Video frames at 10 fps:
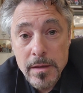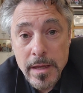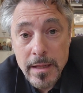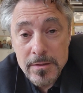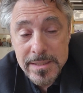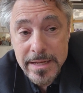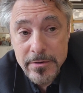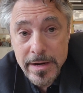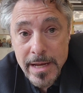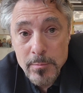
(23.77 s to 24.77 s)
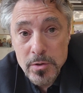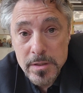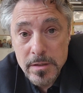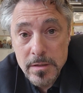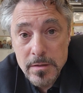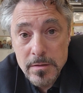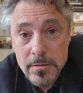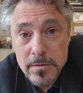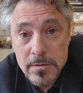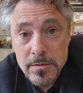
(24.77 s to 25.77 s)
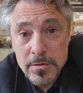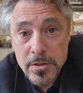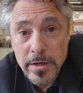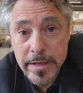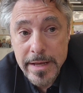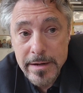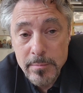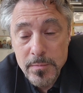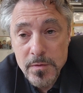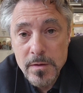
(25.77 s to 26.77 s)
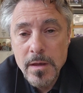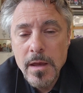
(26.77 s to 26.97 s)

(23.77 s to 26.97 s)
Alexander Hamilton, John Adams.